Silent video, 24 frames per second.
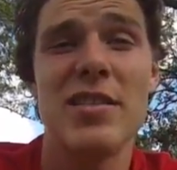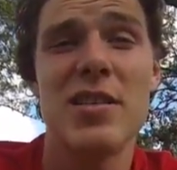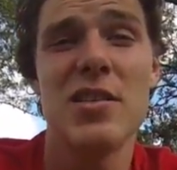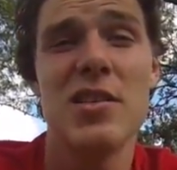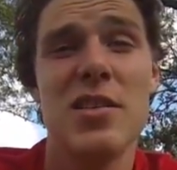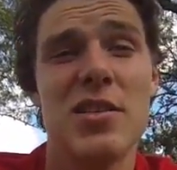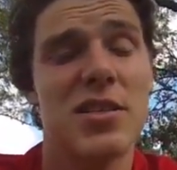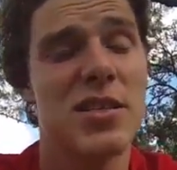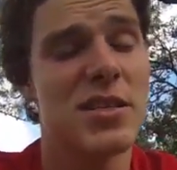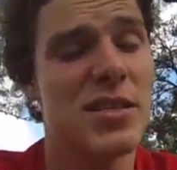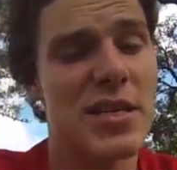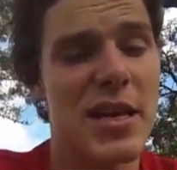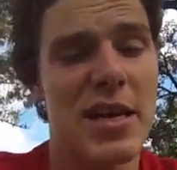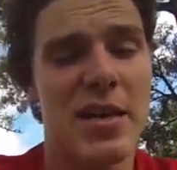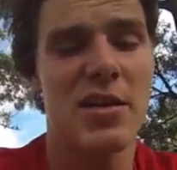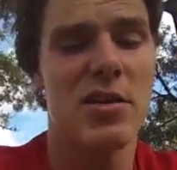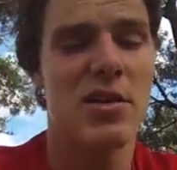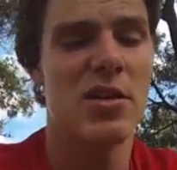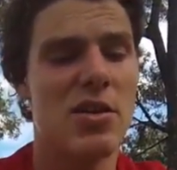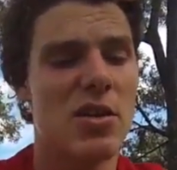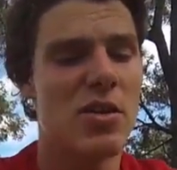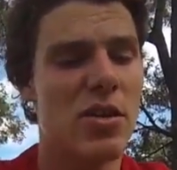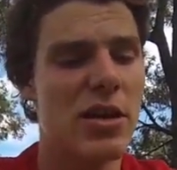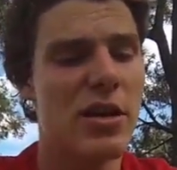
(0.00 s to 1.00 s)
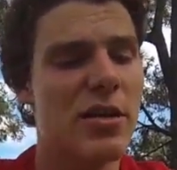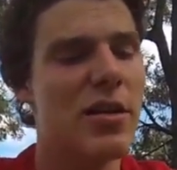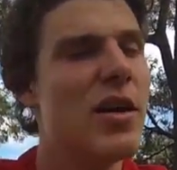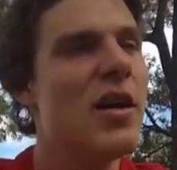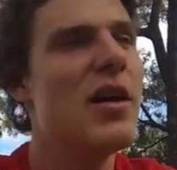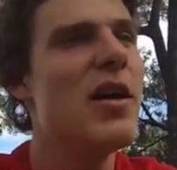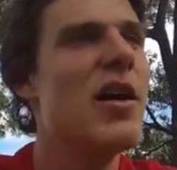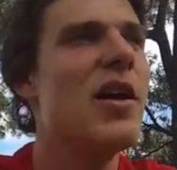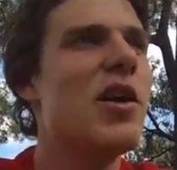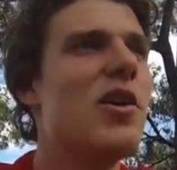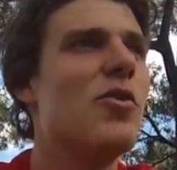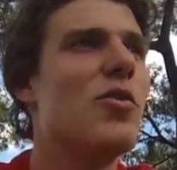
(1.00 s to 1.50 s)
He just decided, you know what,
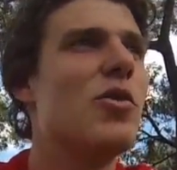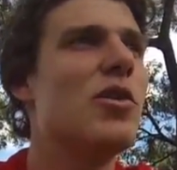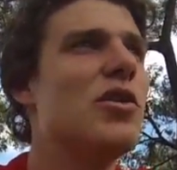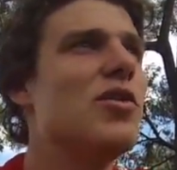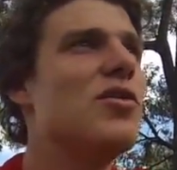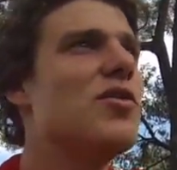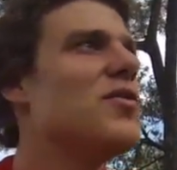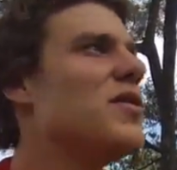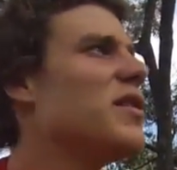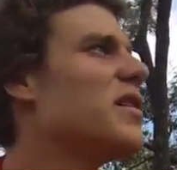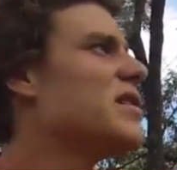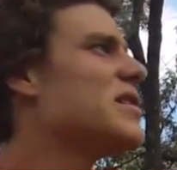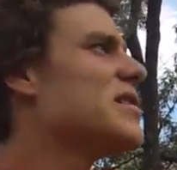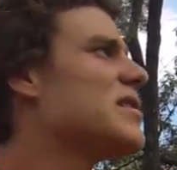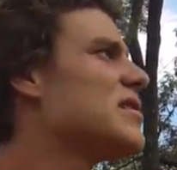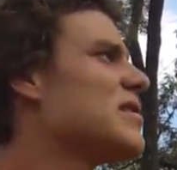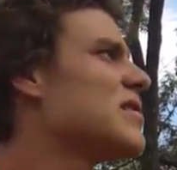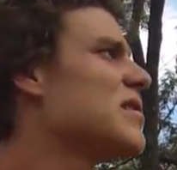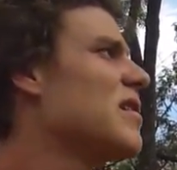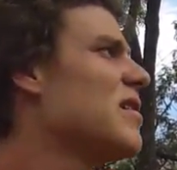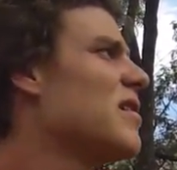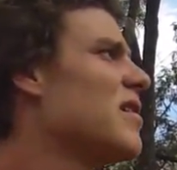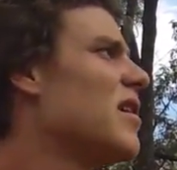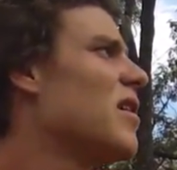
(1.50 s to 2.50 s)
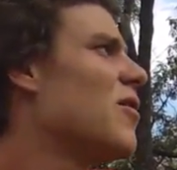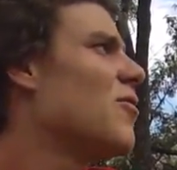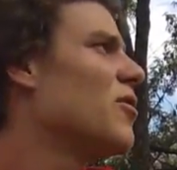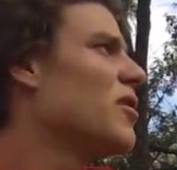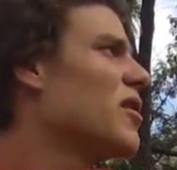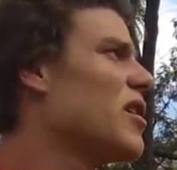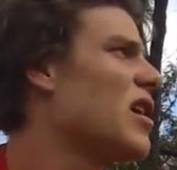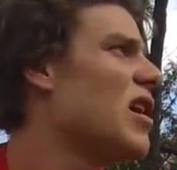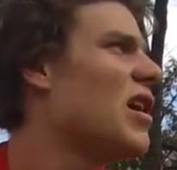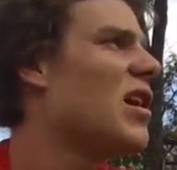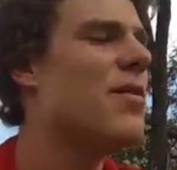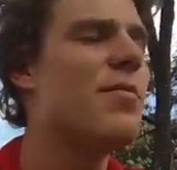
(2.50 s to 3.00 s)
I don't want to do this. I want
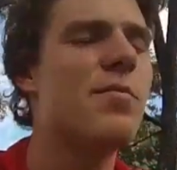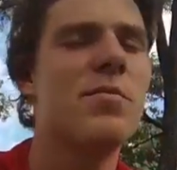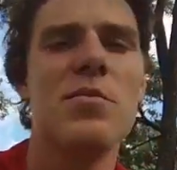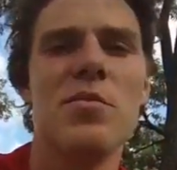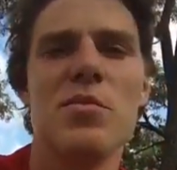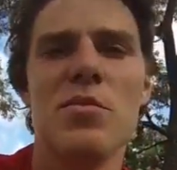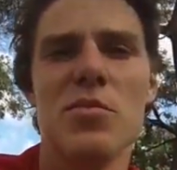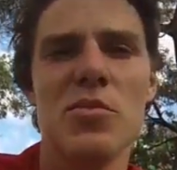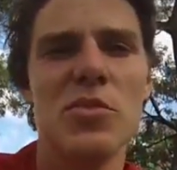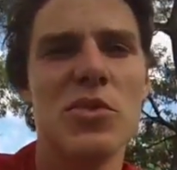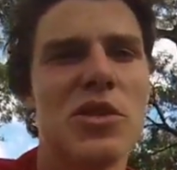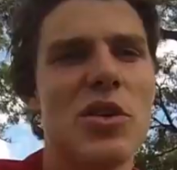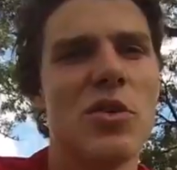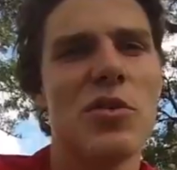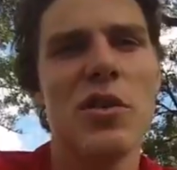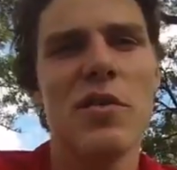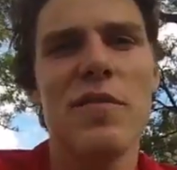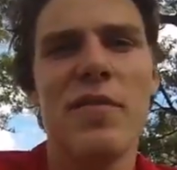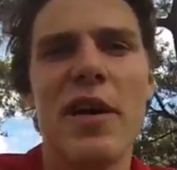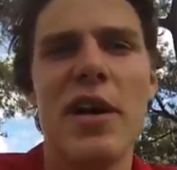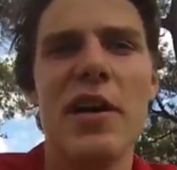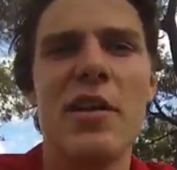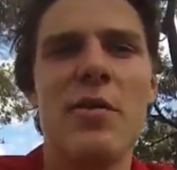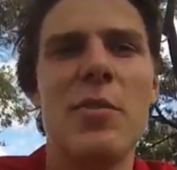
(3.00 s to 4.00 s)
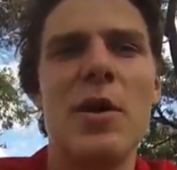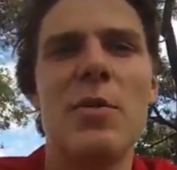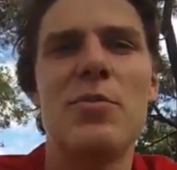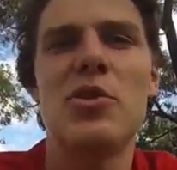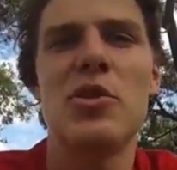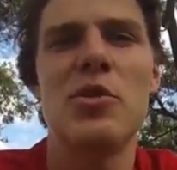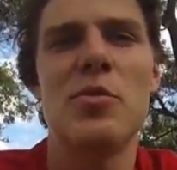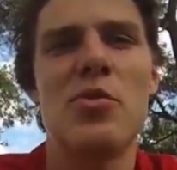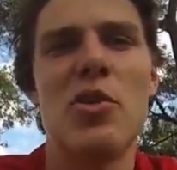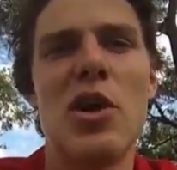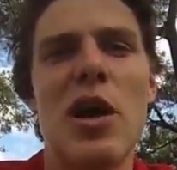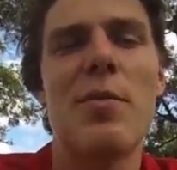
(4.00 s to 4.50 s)
to come. Tony invited him up to
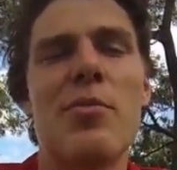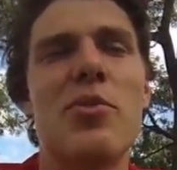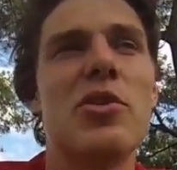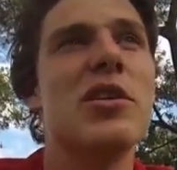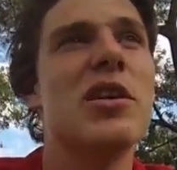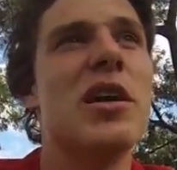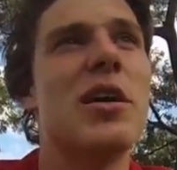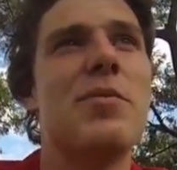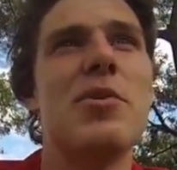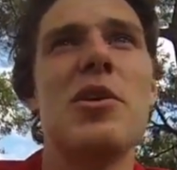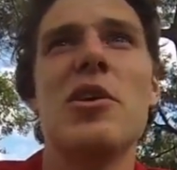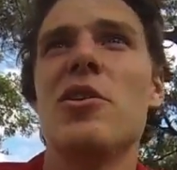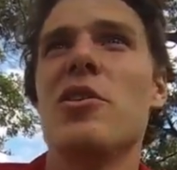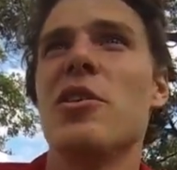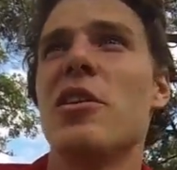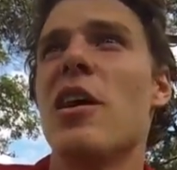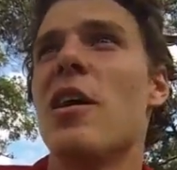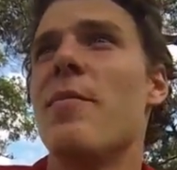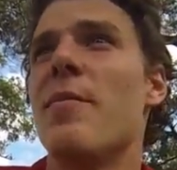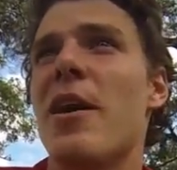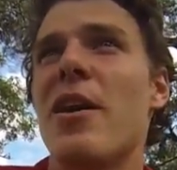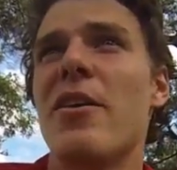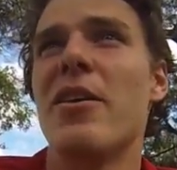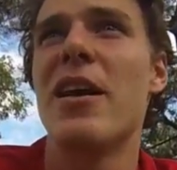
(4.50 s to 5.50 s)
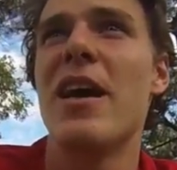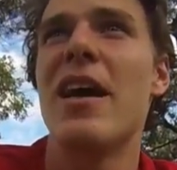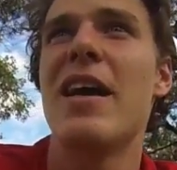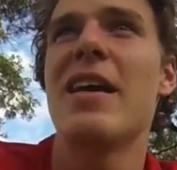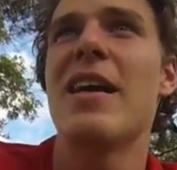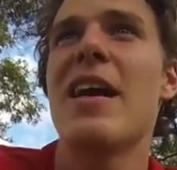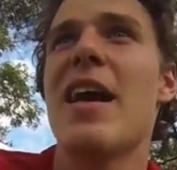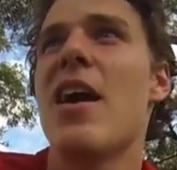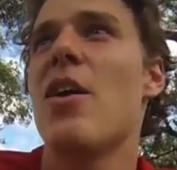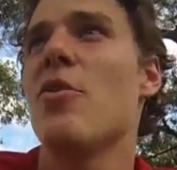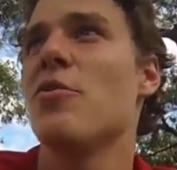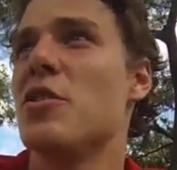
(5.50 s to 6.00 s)
the property up here to come out and
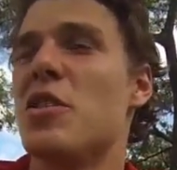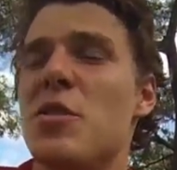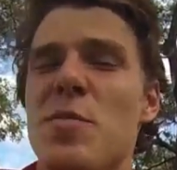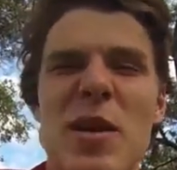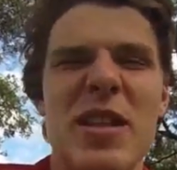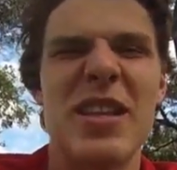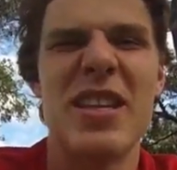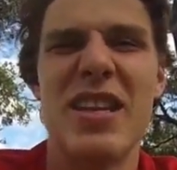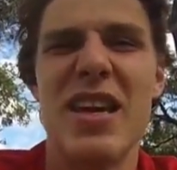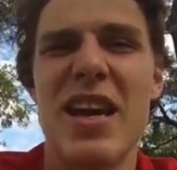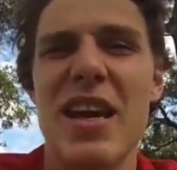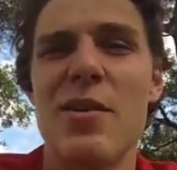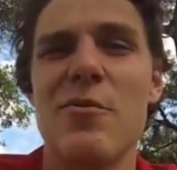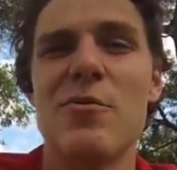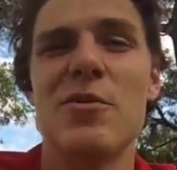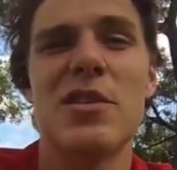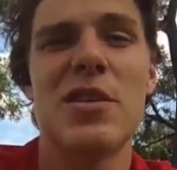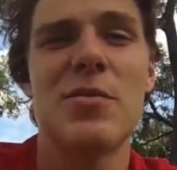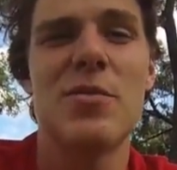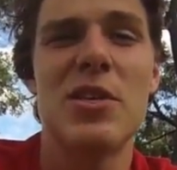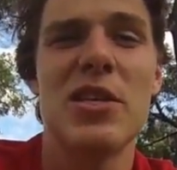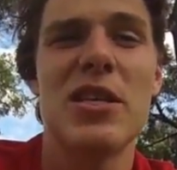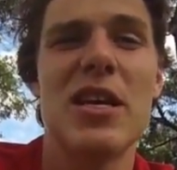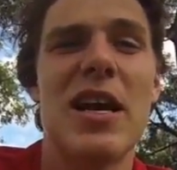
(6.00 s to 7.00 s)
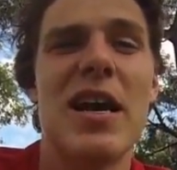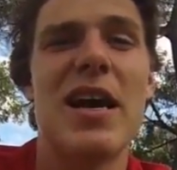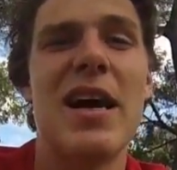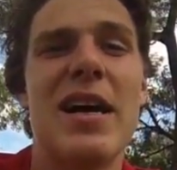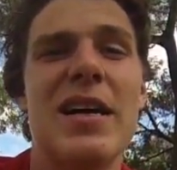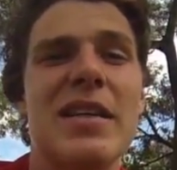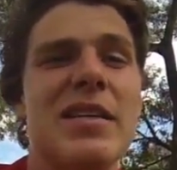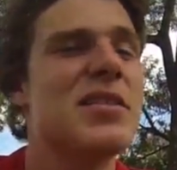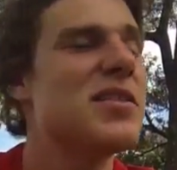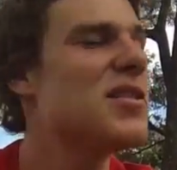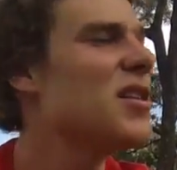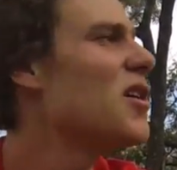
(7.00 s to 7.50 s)
hang out and spend the night with some of the
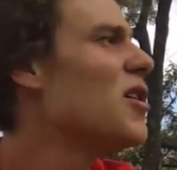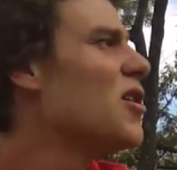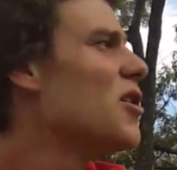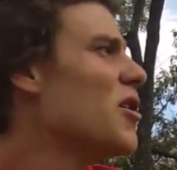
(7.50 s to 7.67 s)
guys.